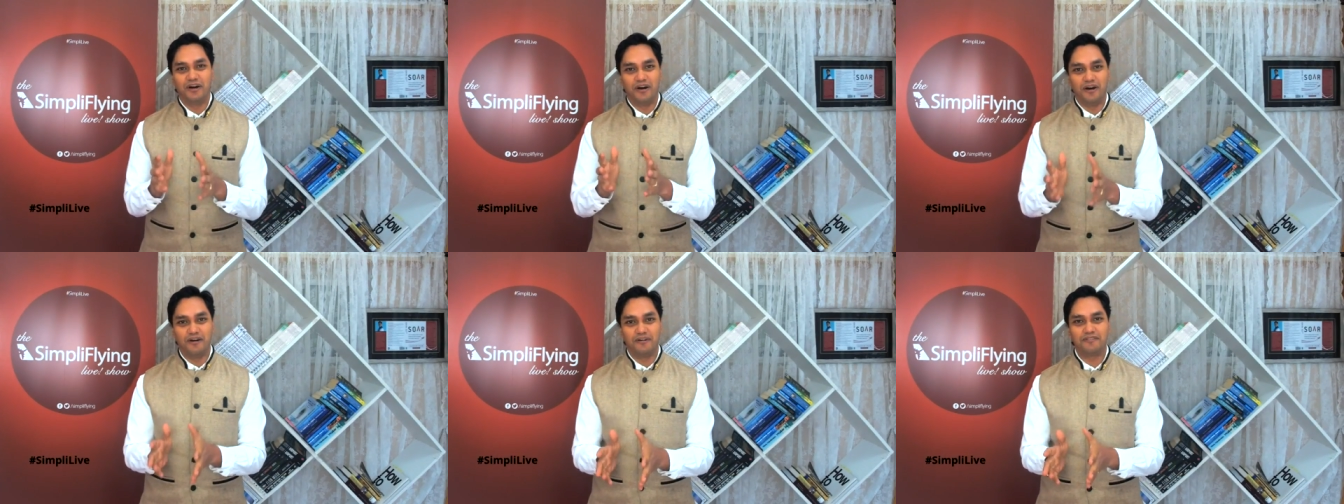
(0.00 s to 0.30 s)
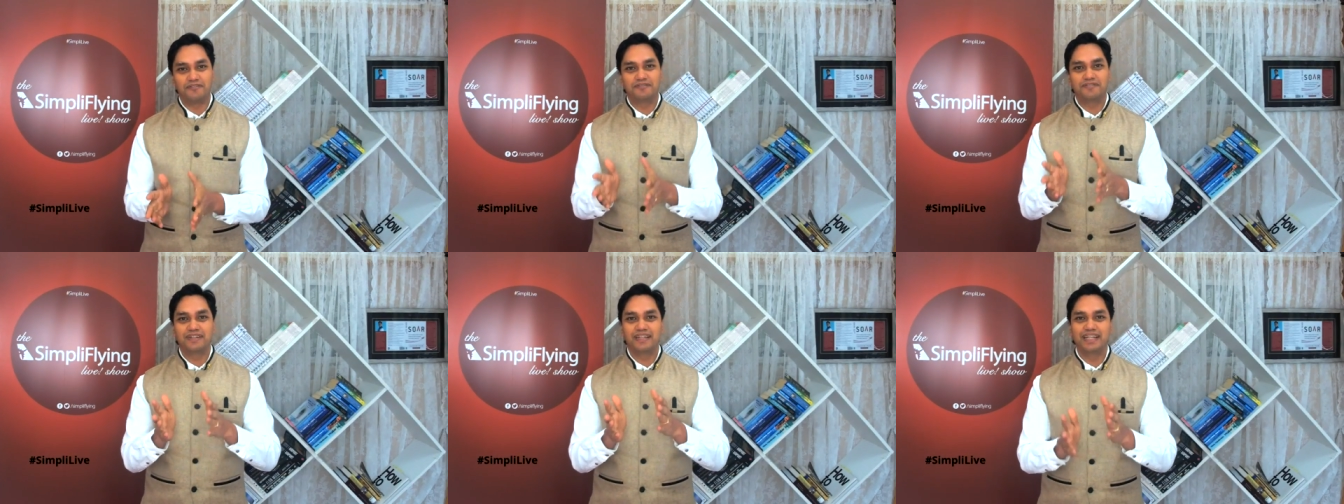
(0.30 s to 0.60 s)

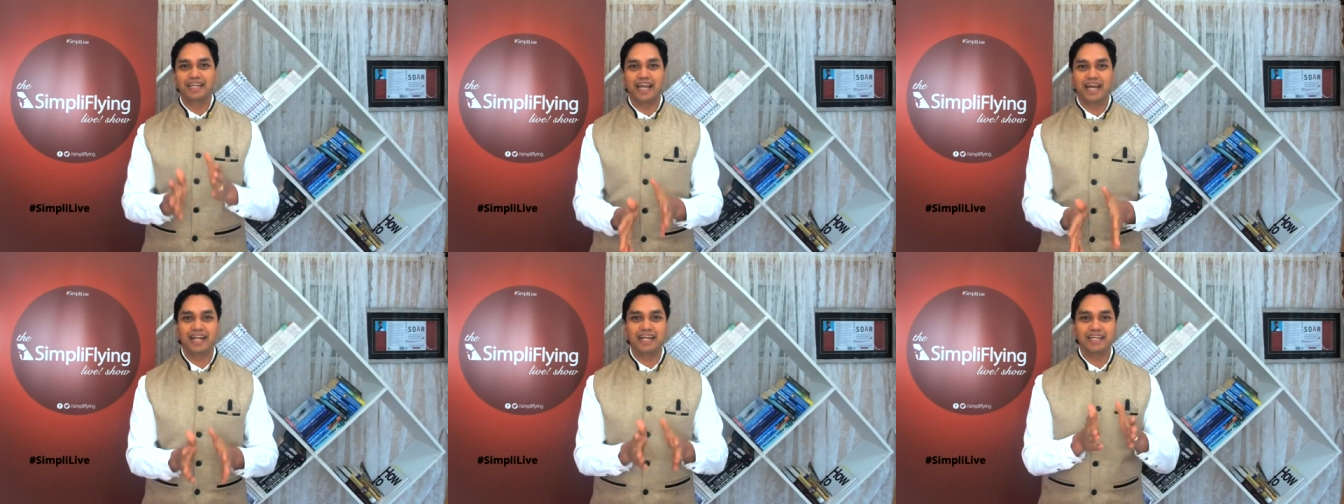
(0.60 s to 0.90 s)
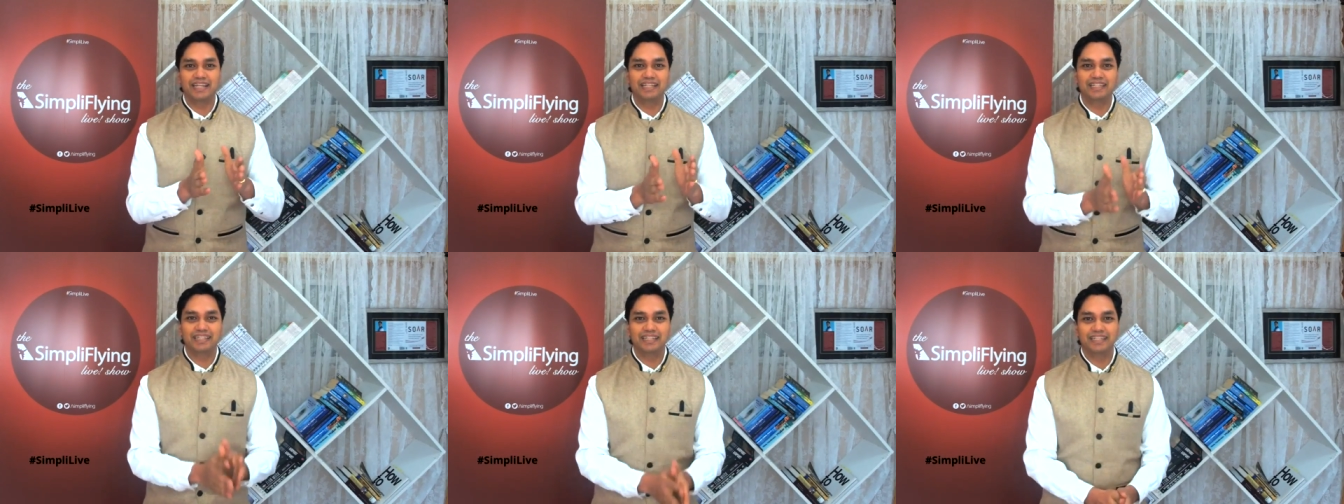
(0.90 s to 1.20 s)
of
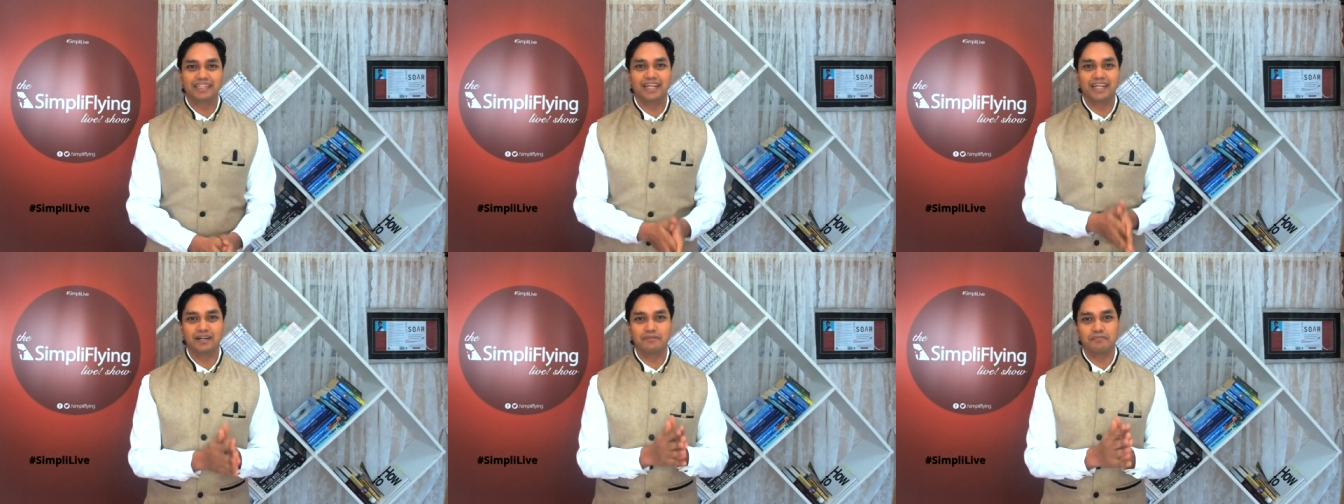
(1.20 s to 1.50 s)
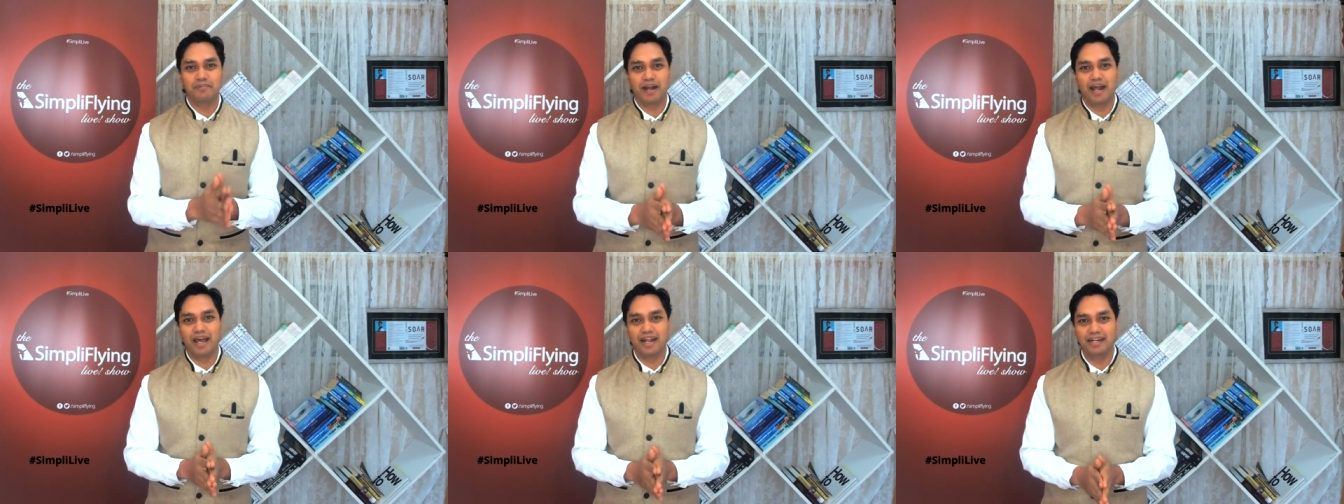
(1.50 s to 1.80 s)
getting
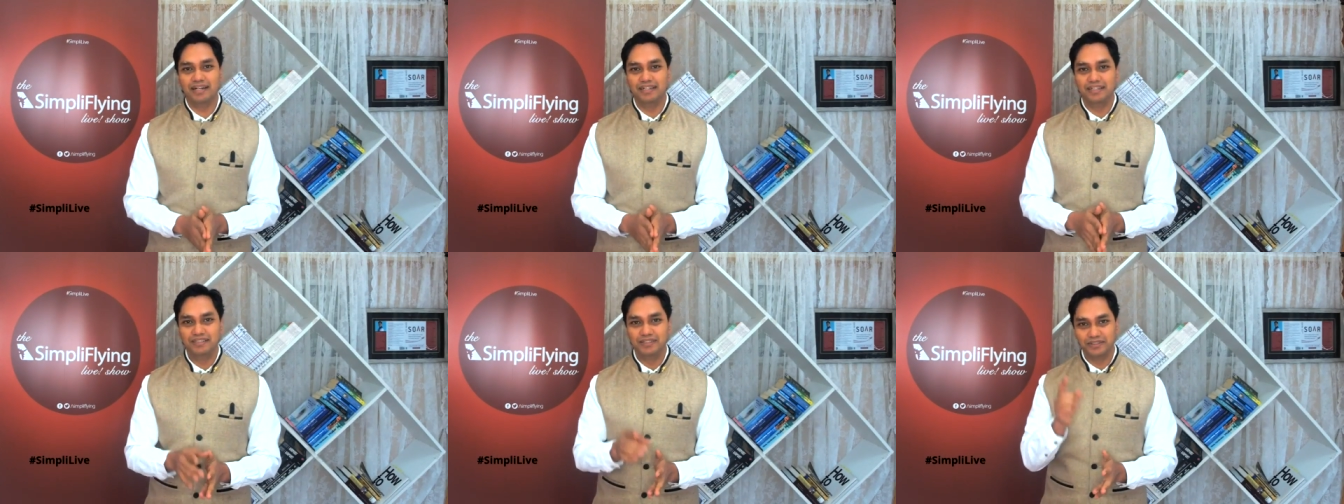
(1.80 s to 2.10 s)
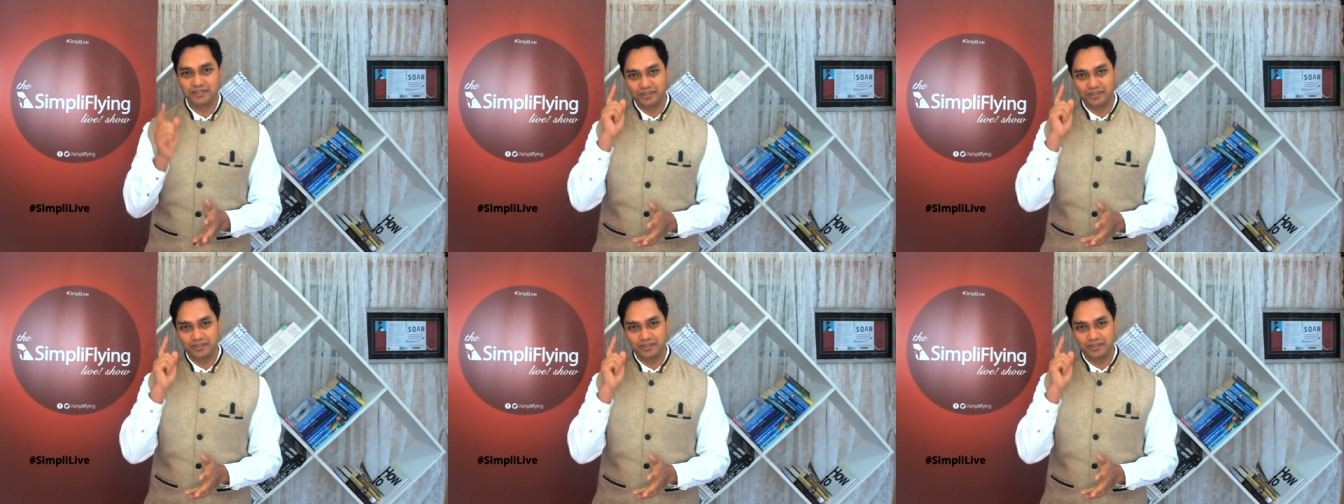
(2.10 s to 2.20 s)
their brand